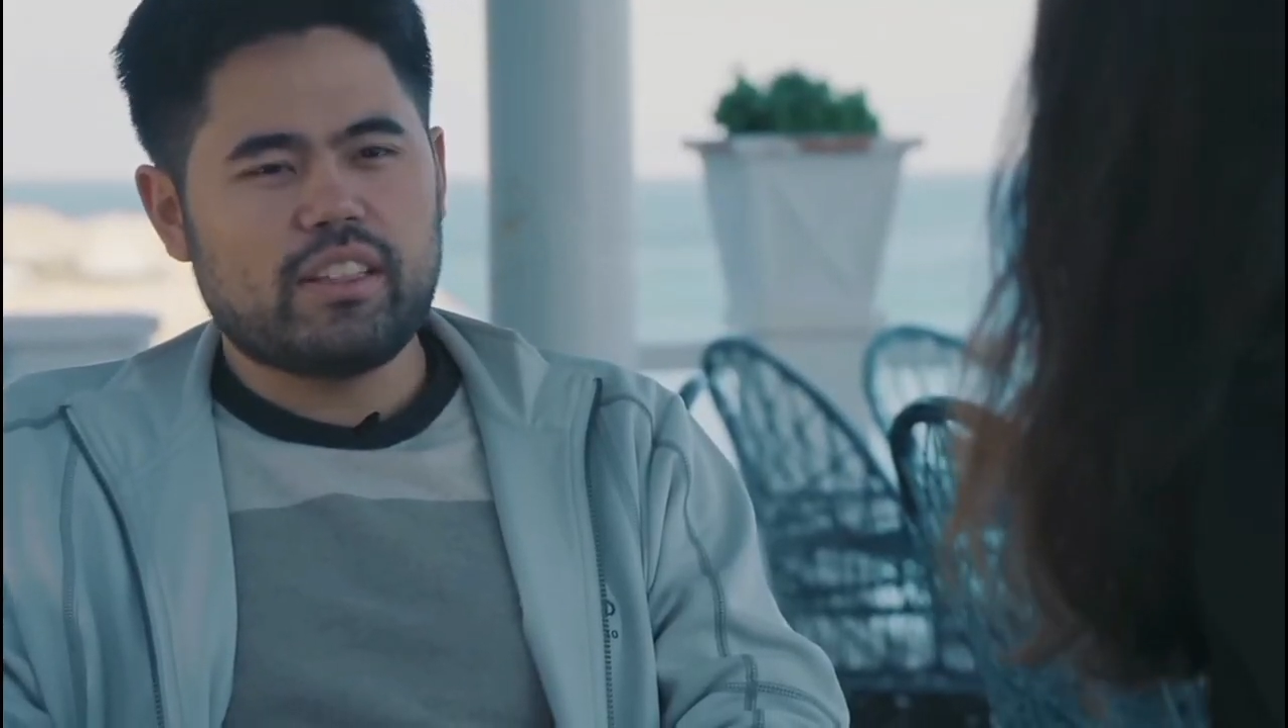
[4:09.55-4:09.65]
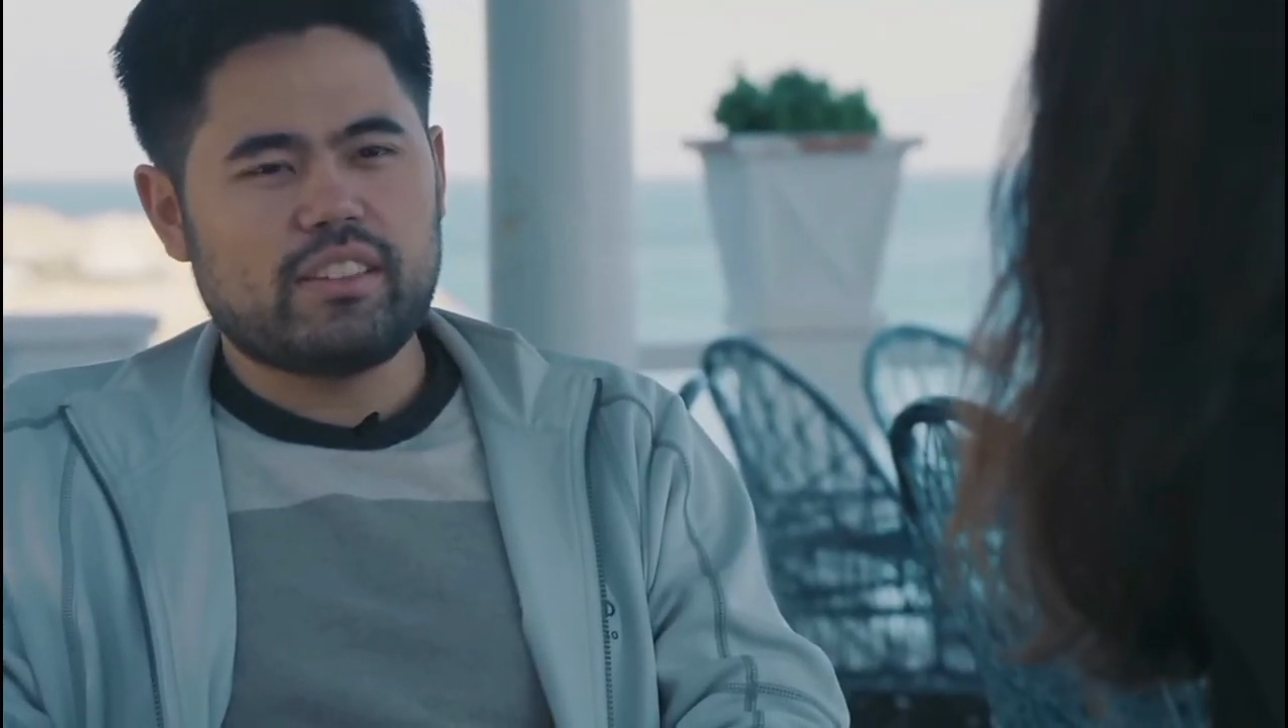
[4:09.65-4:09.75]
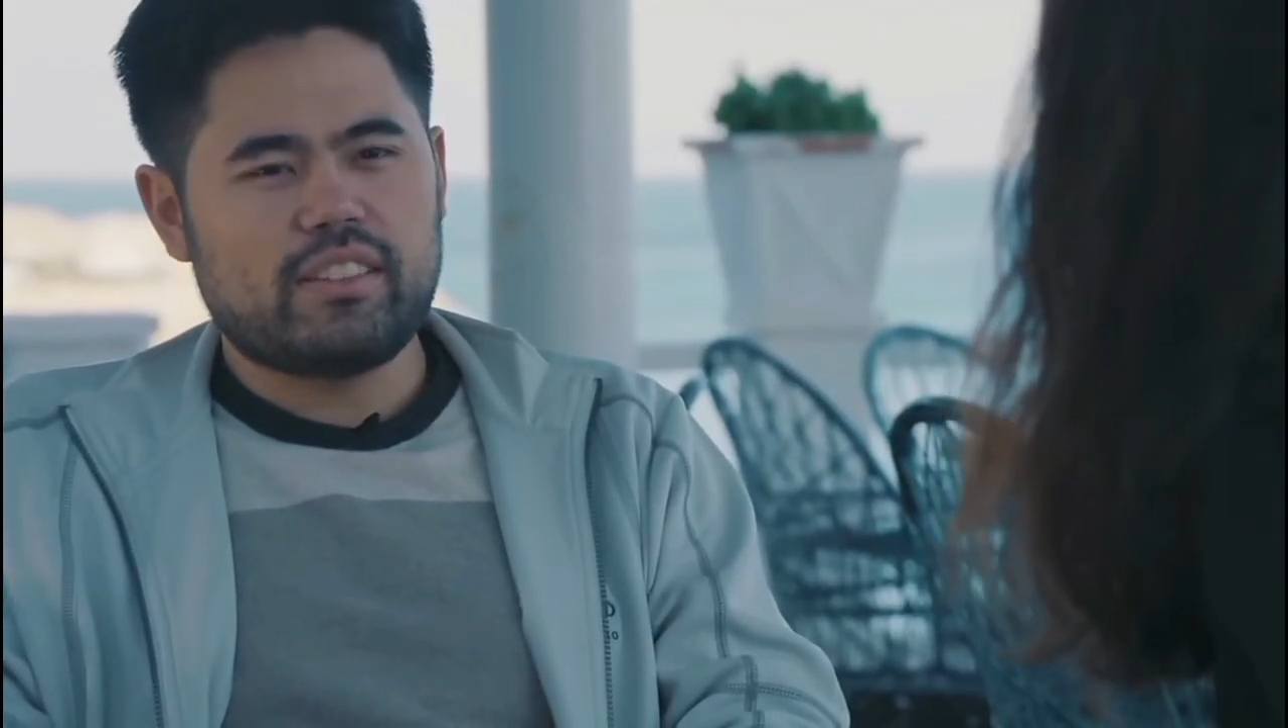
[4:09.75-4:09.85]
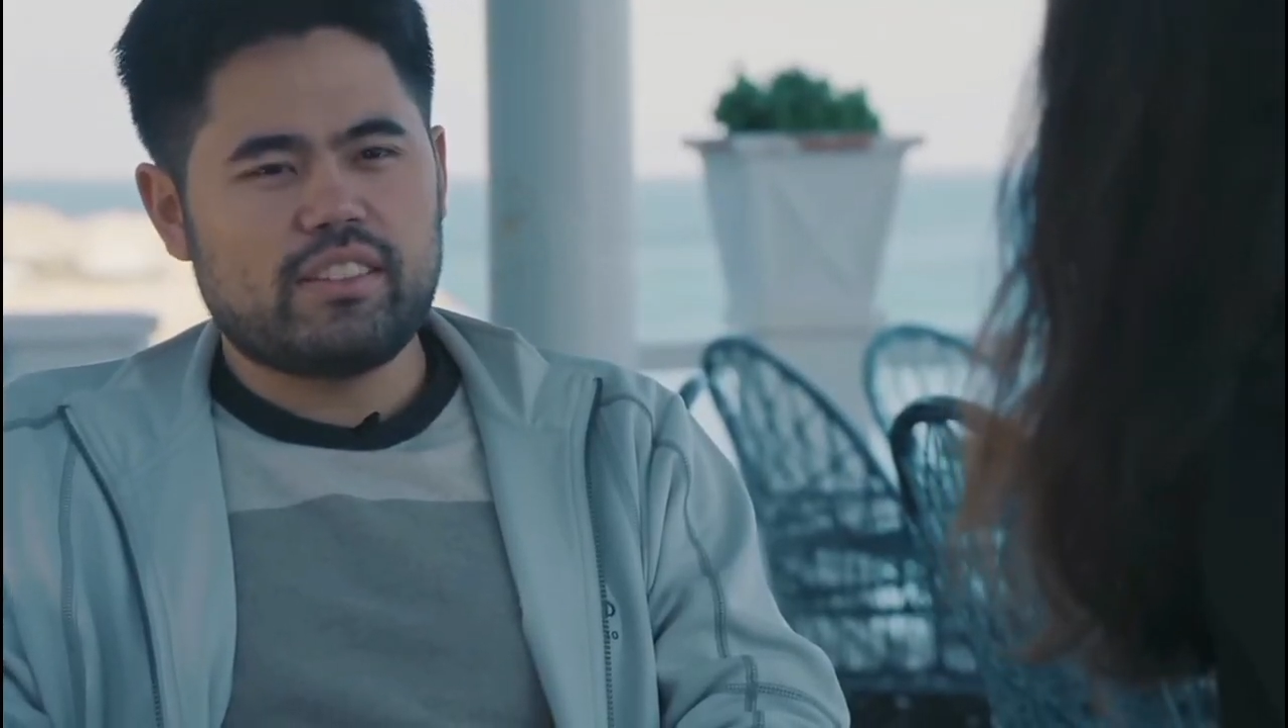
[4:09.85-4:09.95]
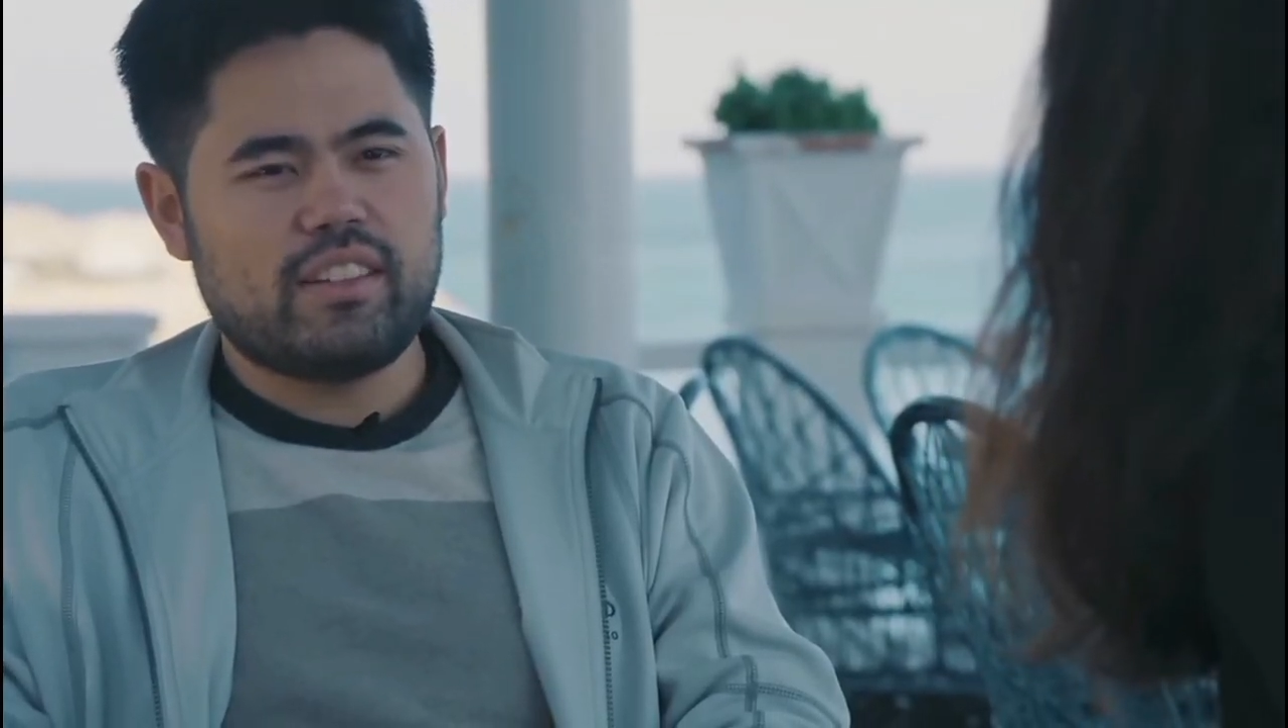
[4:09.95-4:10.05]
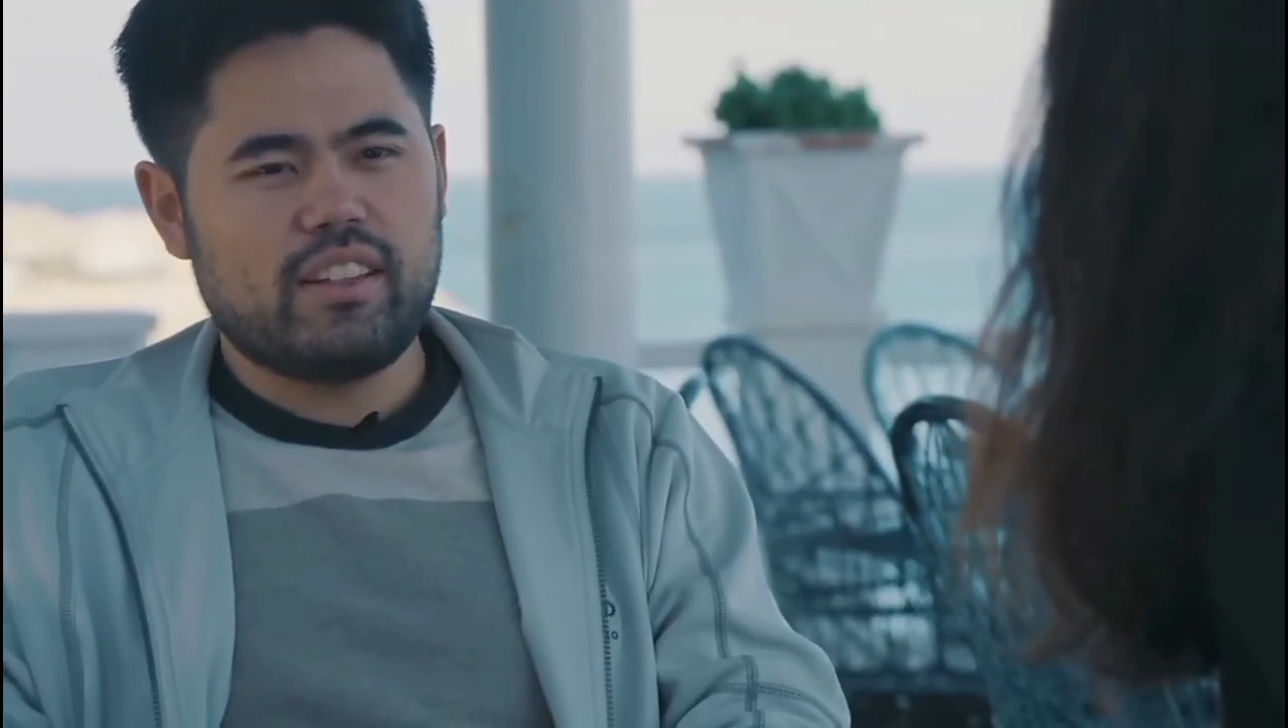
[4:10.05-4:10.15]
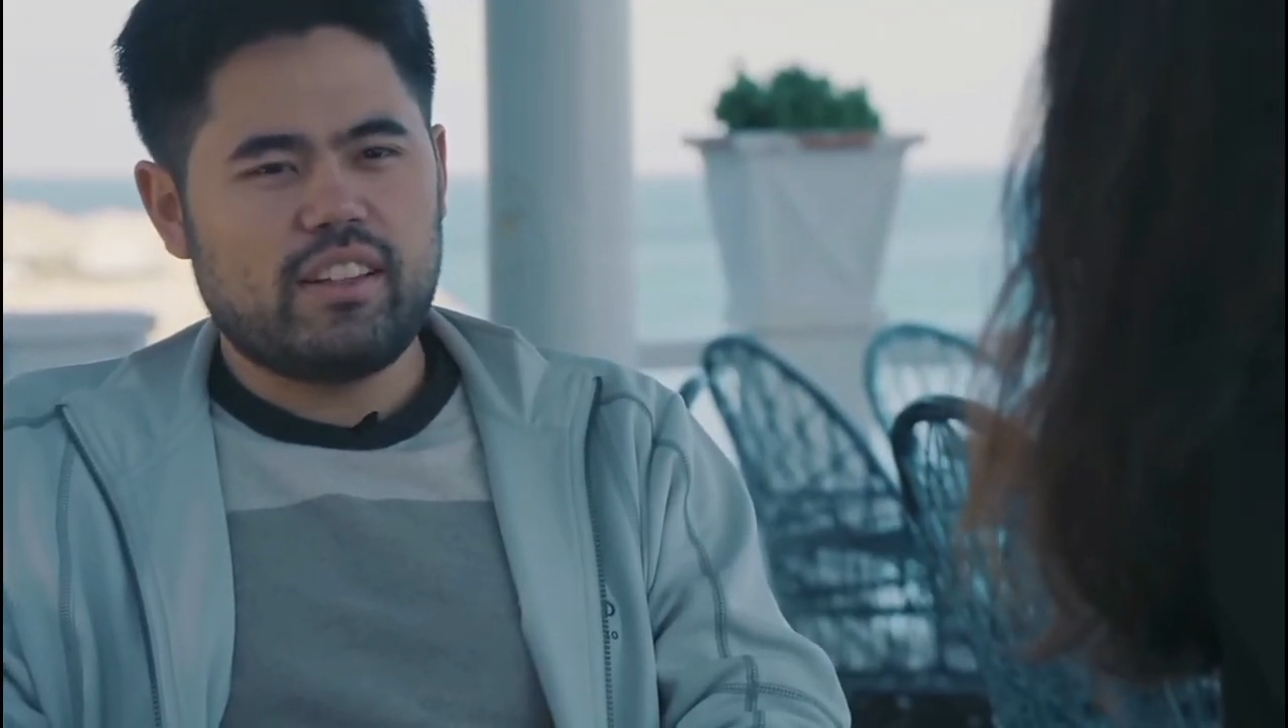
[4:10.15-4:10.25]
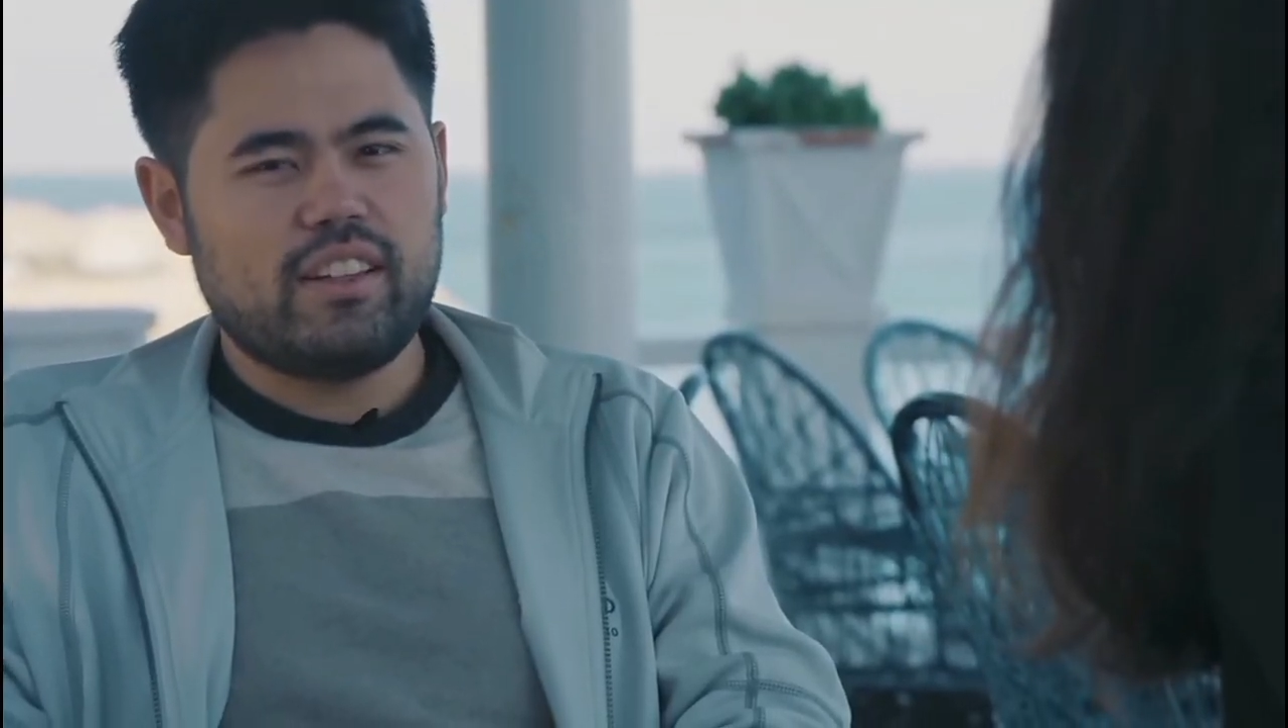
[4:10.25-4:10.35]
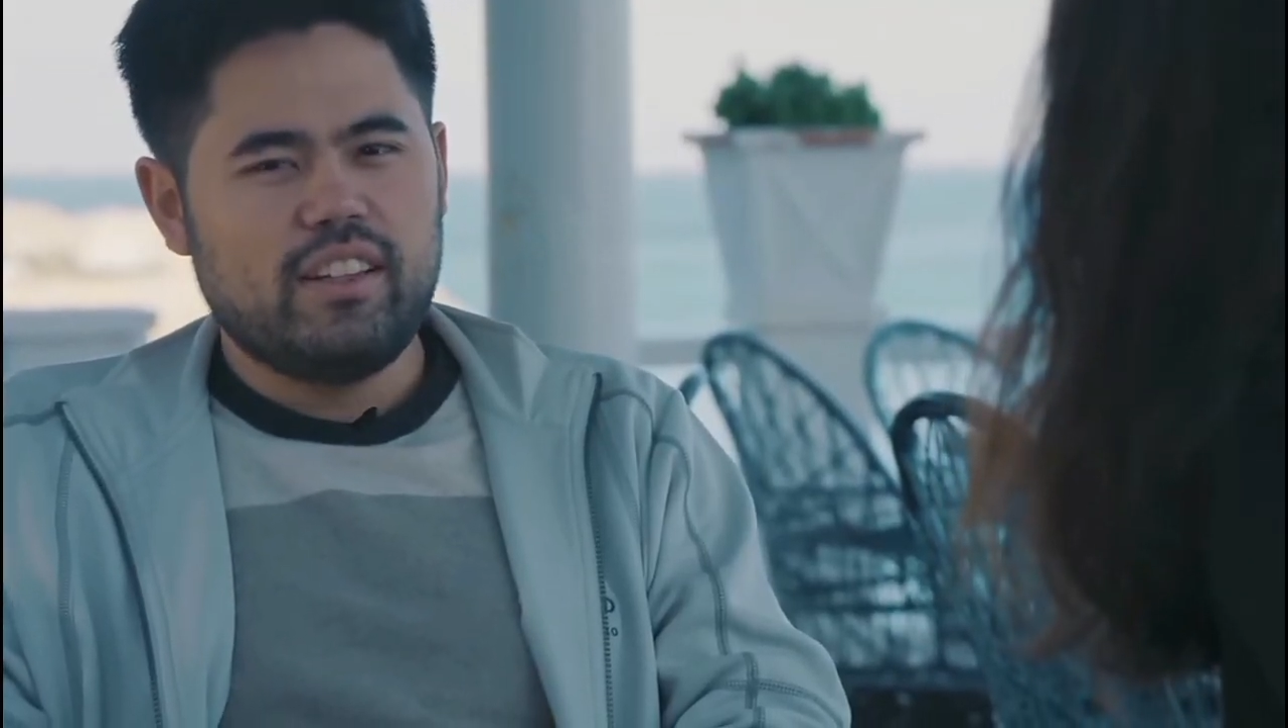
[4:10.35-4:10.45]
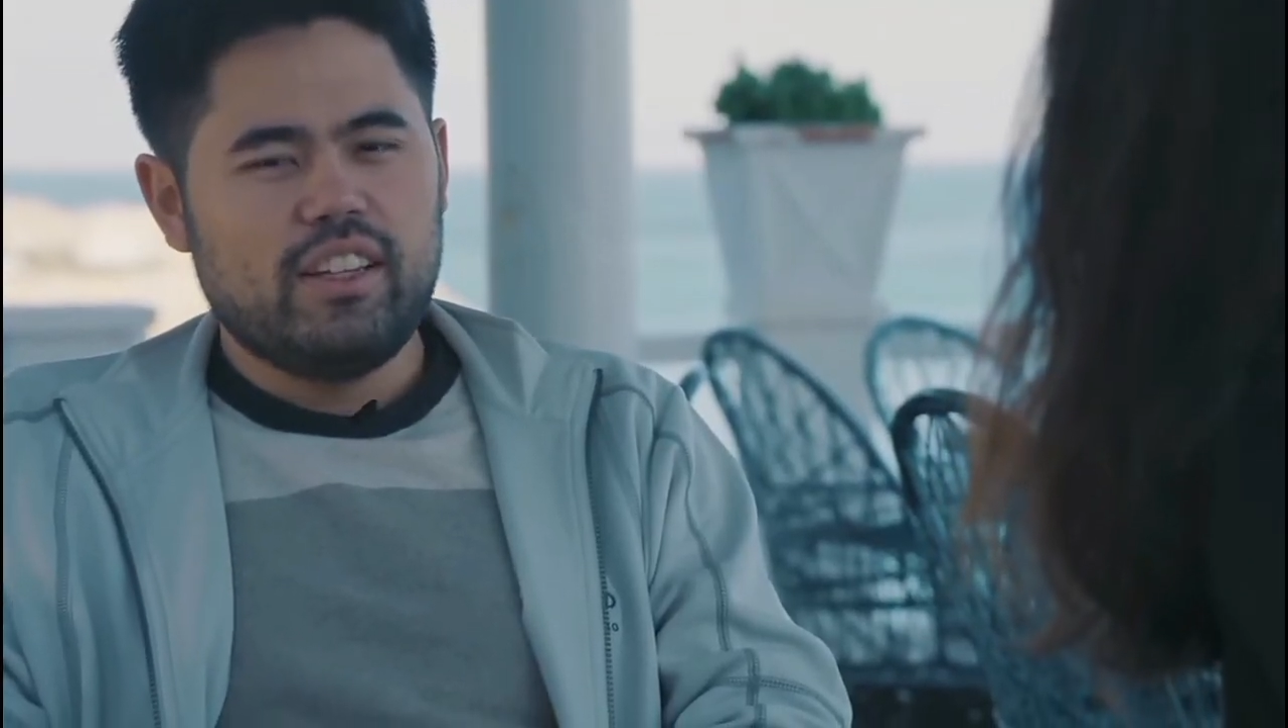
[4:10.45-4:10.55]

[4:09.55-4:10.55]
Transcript: that's uh,